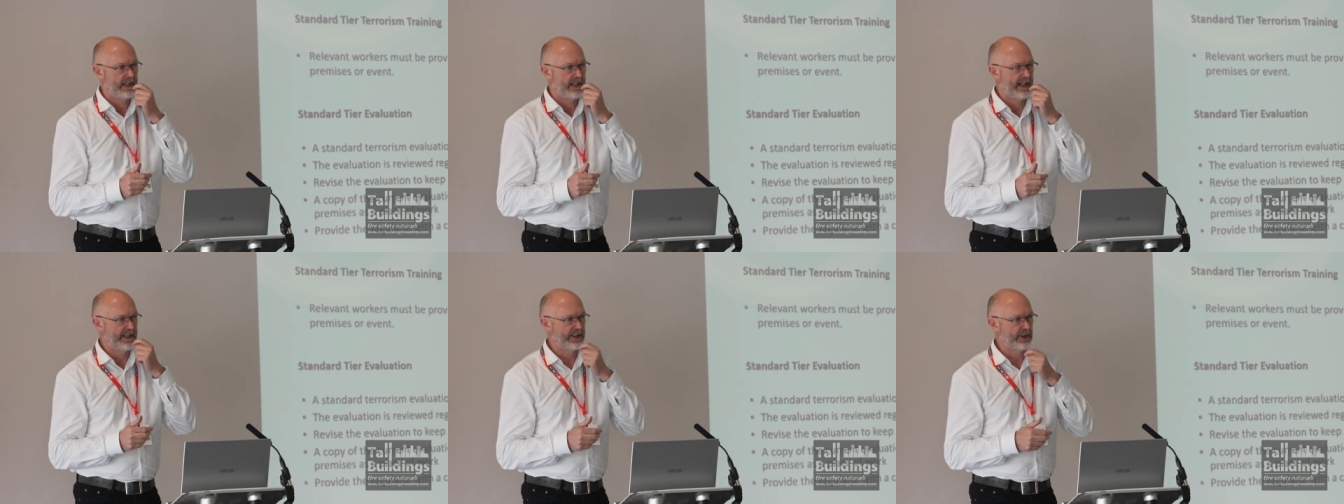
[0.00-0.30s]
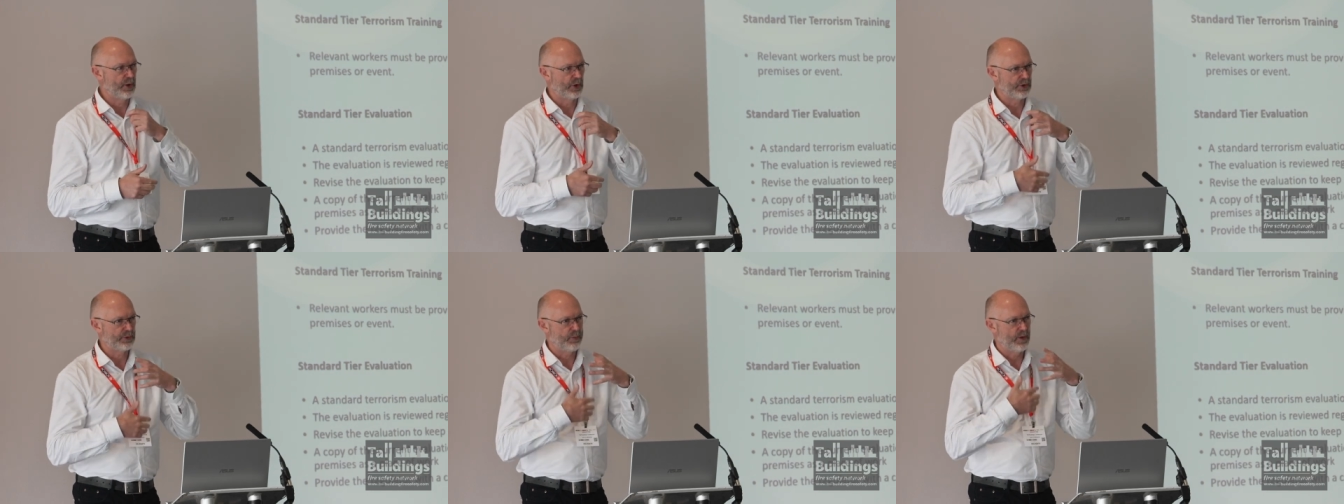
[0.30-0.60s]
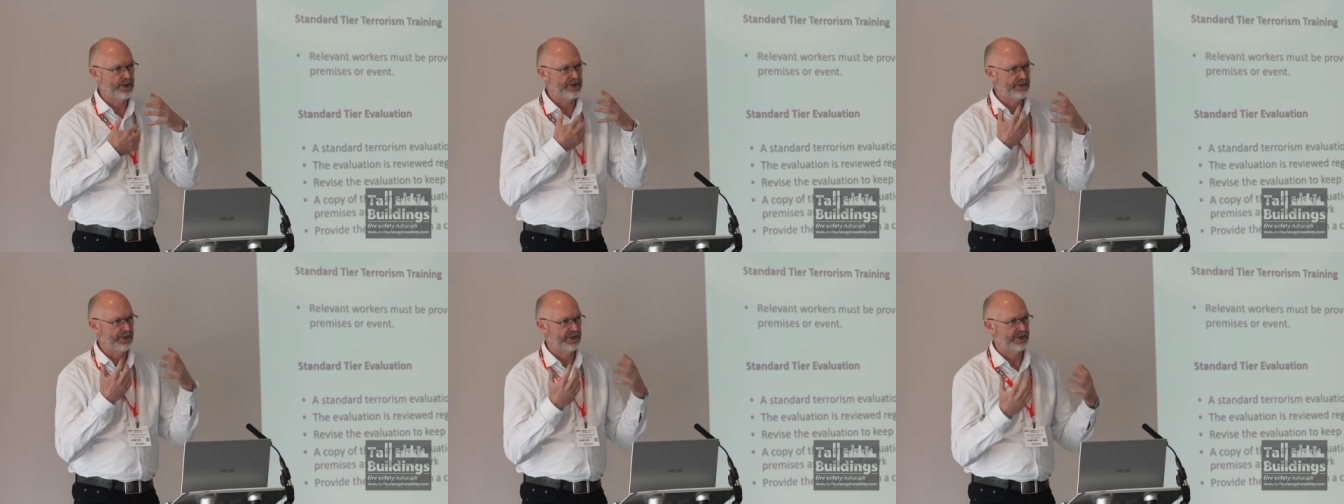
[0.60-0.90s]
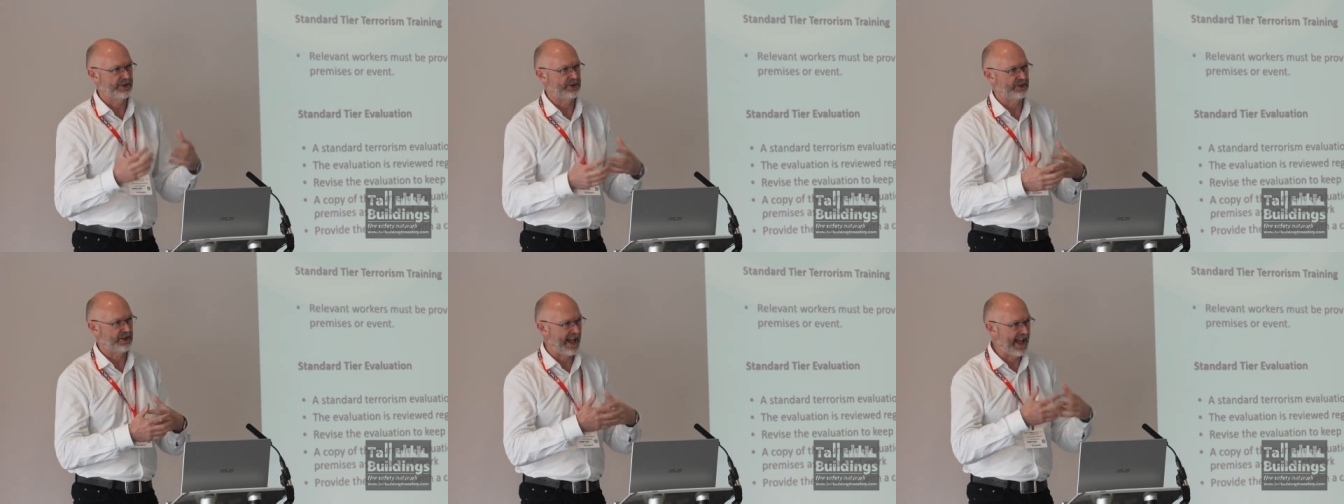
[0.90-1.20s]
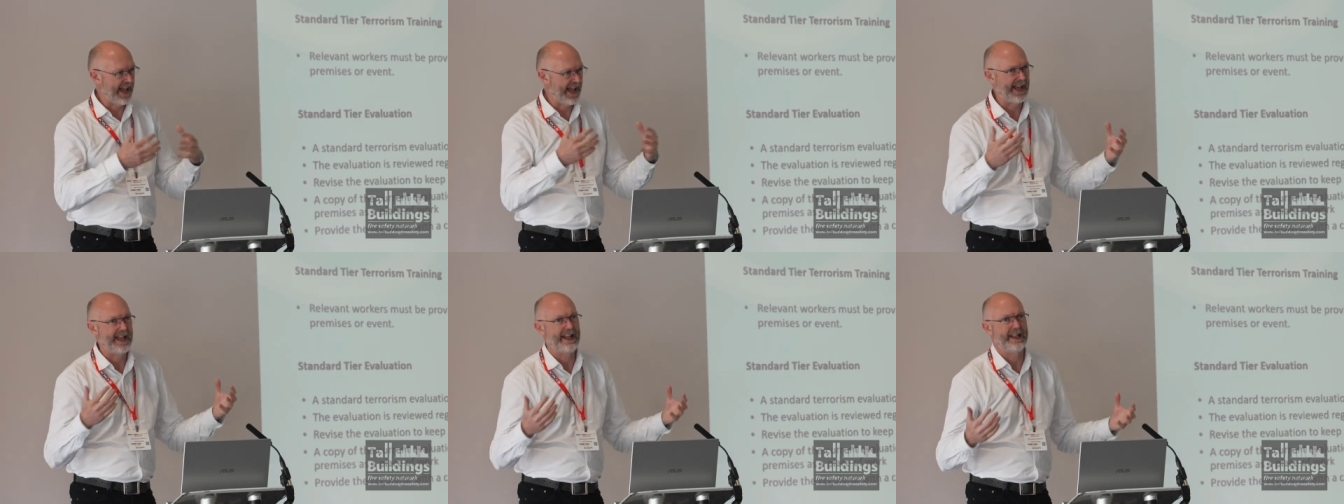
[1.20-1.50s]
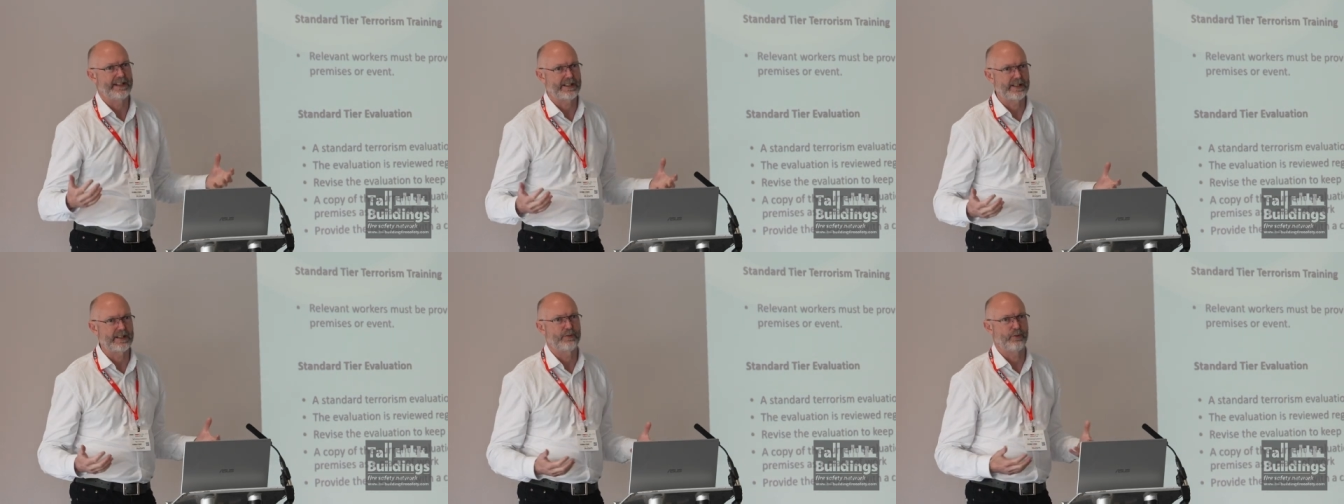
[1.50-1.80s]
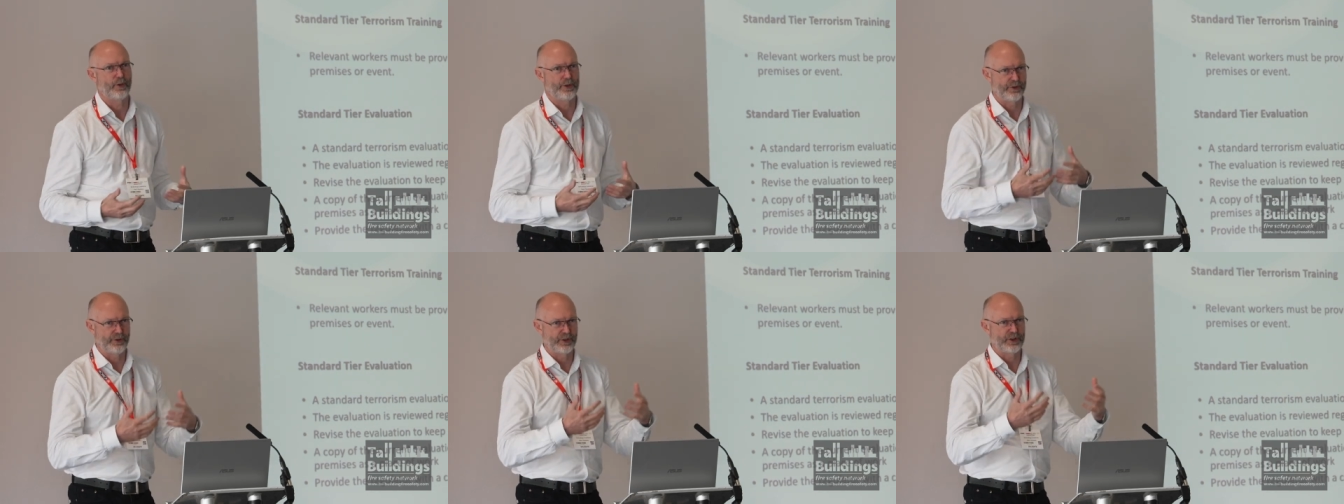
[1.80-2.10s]
And of course, once you understand
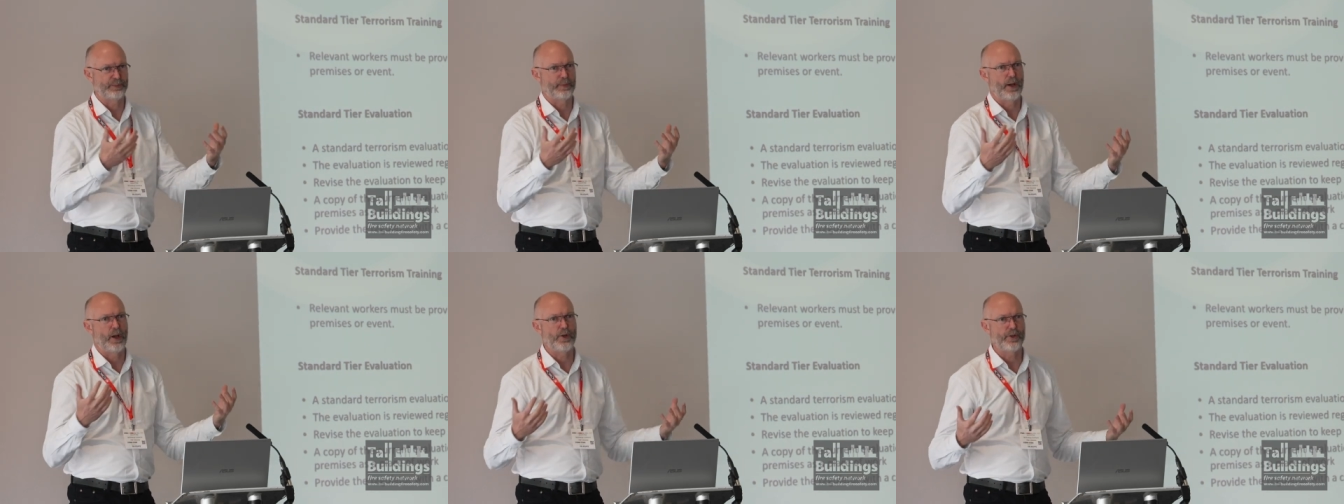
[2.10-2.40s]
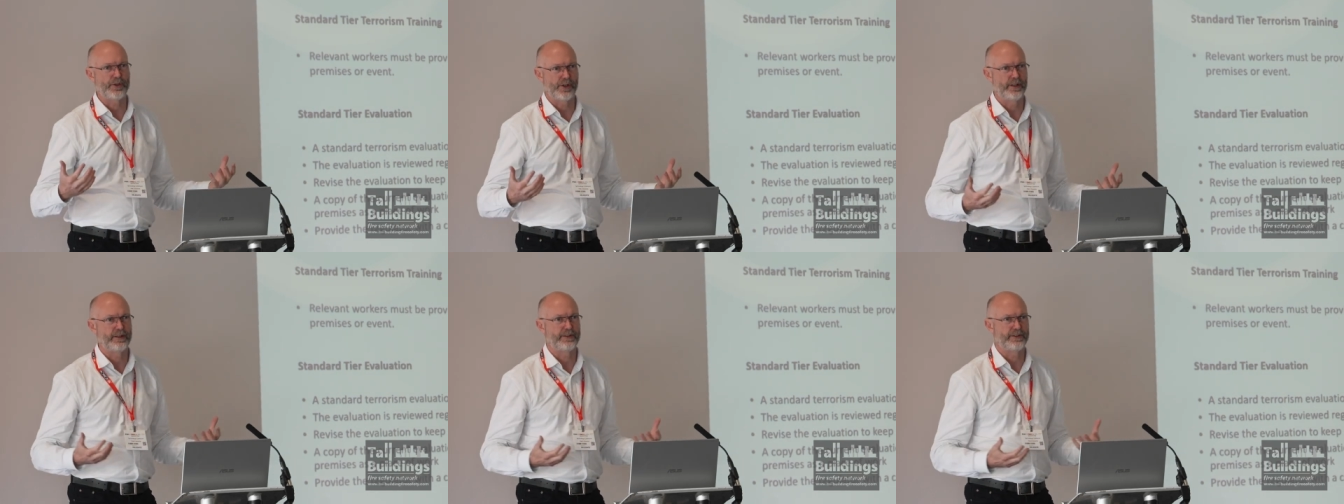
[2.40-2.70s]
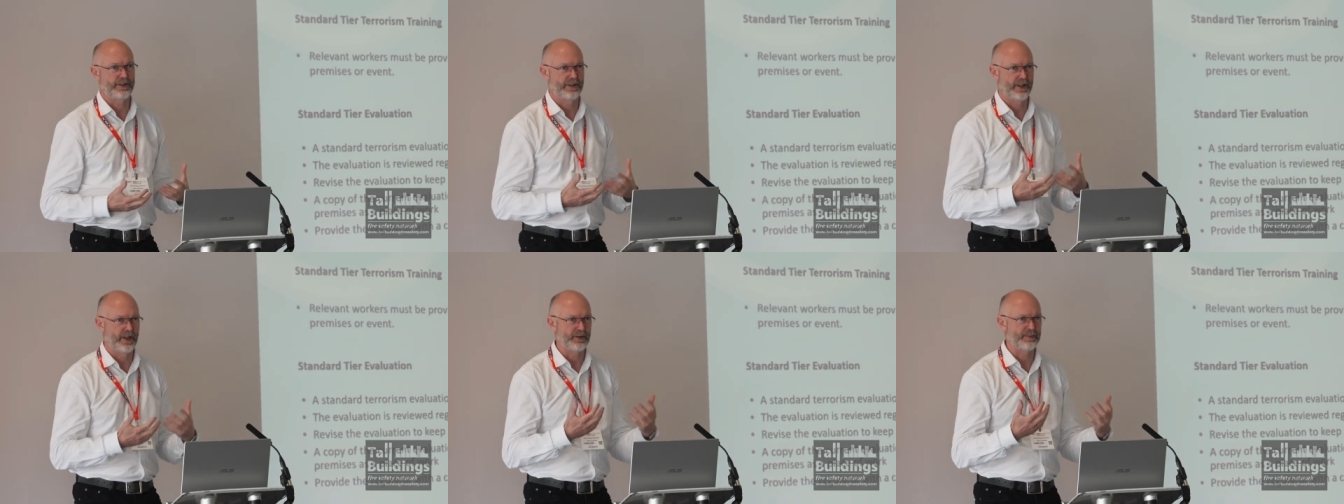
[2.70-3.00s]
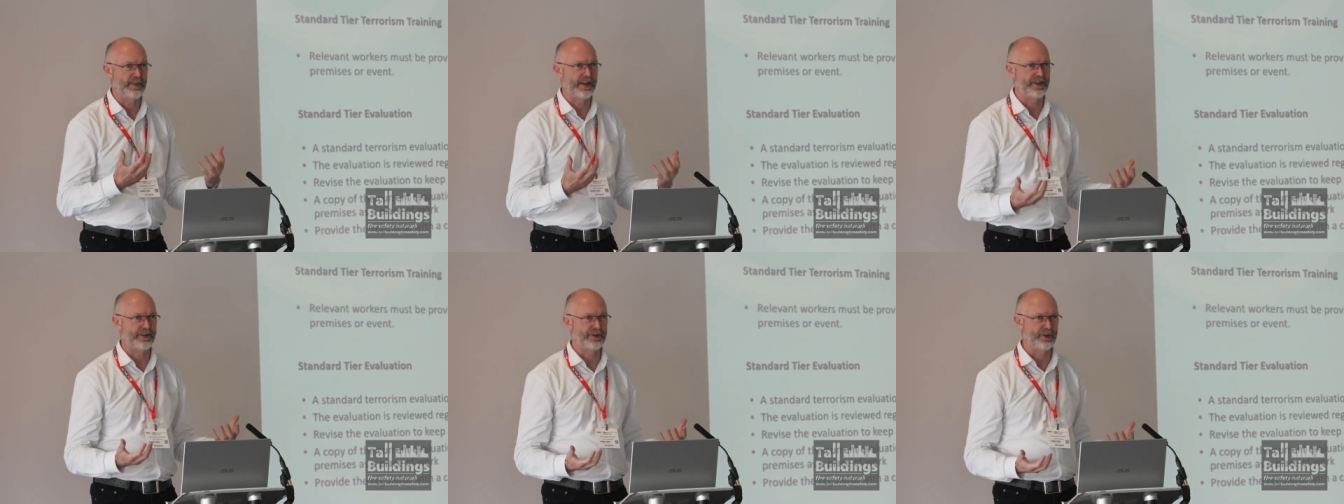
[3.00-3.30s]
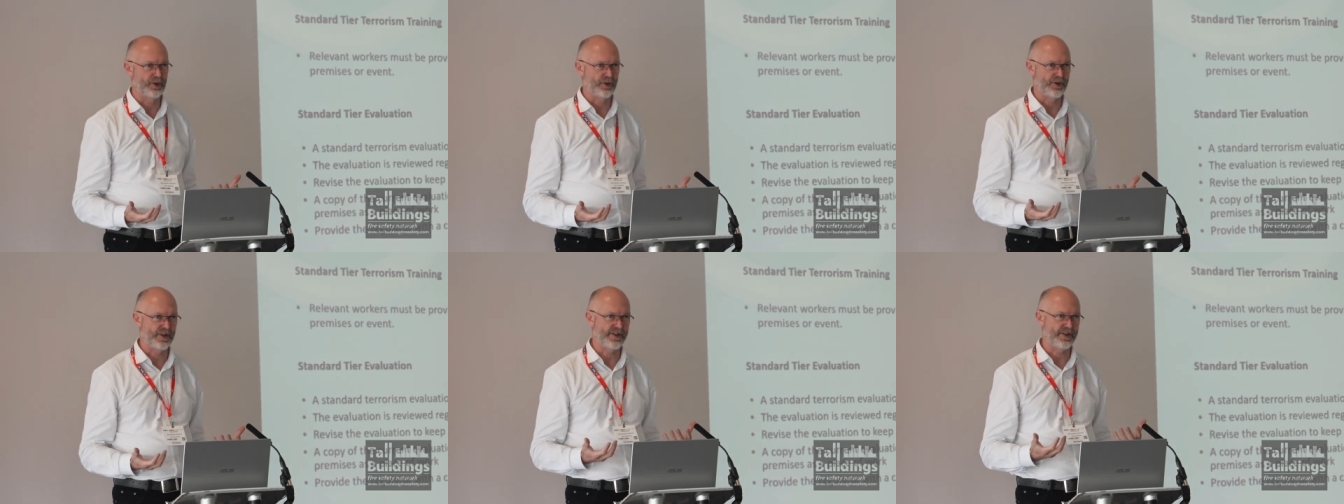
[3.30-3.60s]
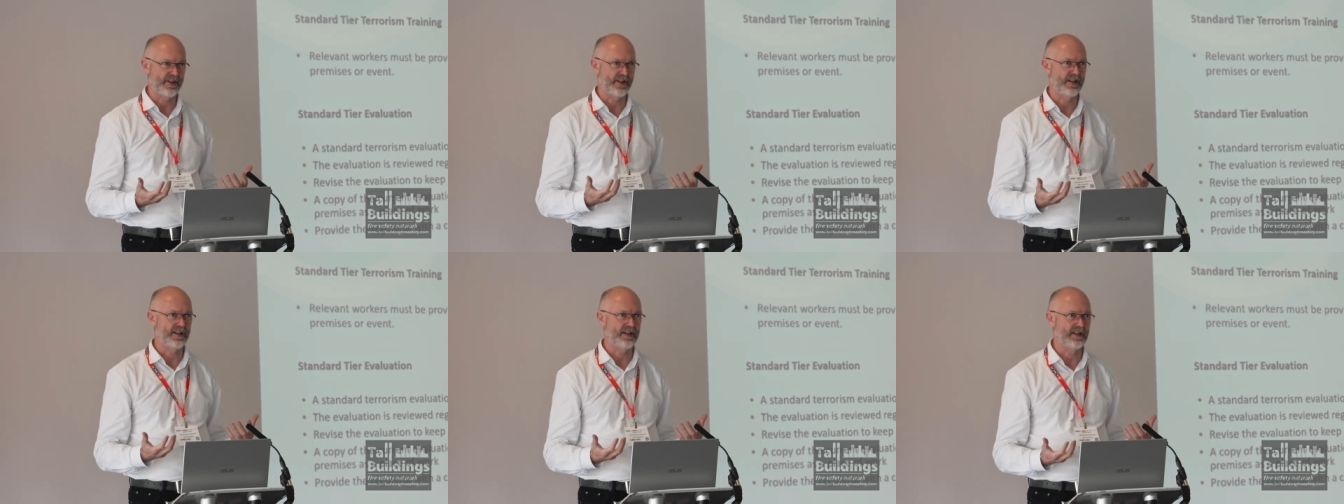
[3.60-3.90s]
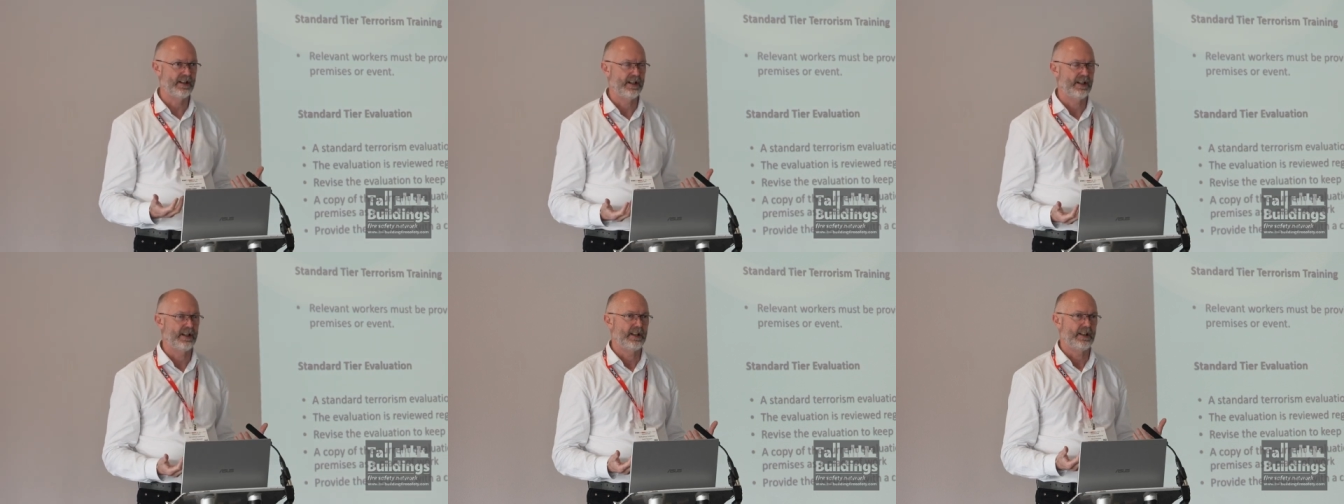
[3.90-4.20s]
what your exposure to those methodologies are,